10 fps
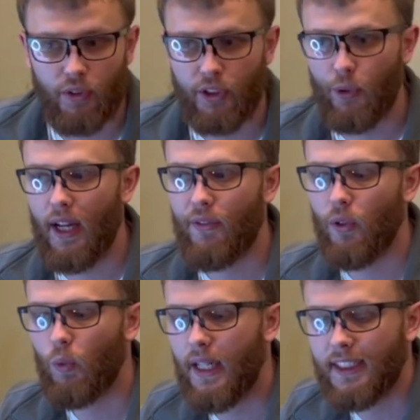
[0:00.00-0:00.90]
You have the
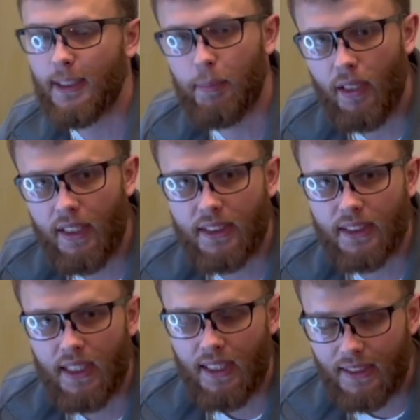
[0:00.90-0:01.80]
right experienced
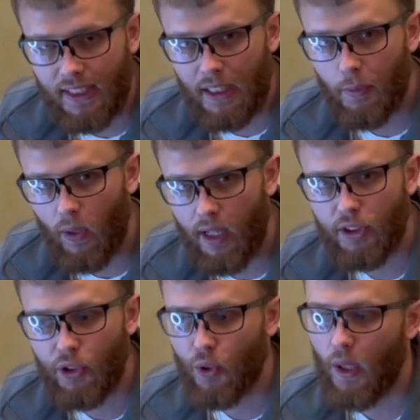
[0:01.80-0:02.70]
team around
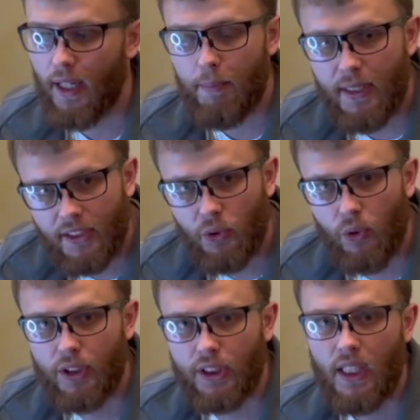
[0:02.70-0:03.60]
you, the right
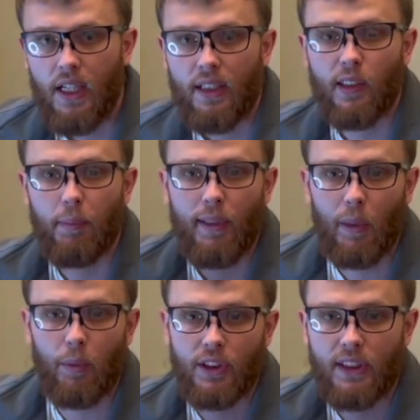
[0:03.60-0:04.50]
mentors to be
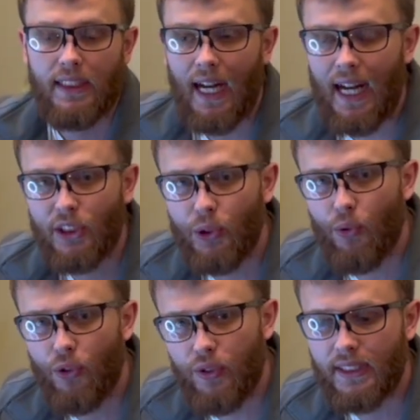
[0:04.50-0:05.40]
able to guide you
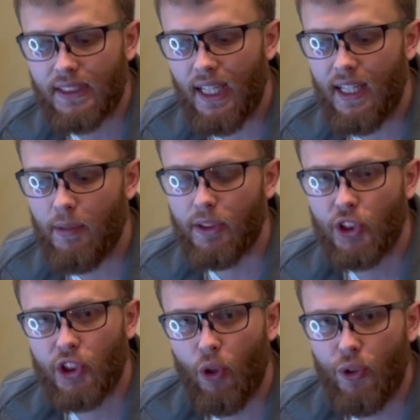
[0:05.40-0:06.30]
through this game and
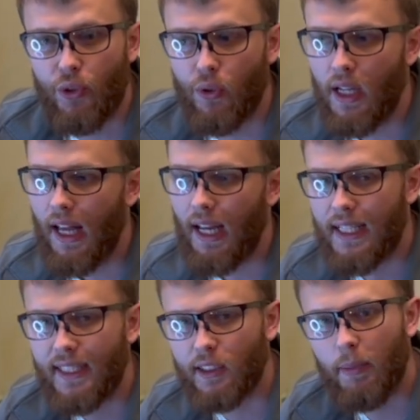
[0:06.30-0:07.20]
show you, hey,
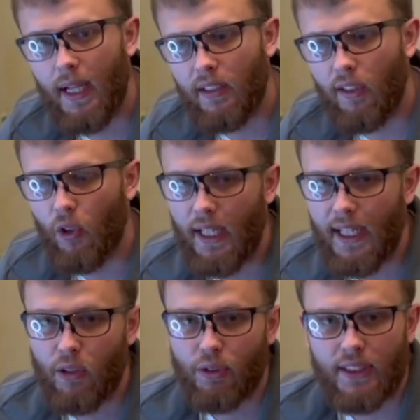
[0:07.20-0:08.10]
that's a bad load. Hey,
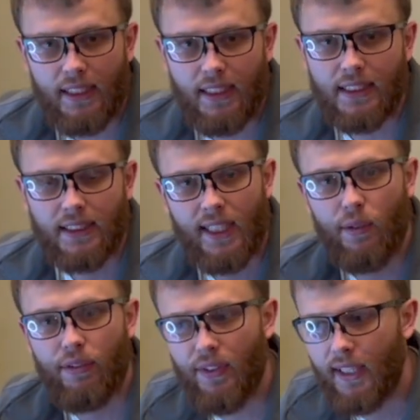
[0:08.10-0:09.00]
don't take this. They don't
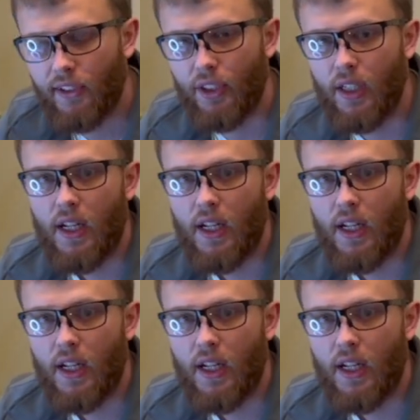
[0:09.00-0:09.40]
factor.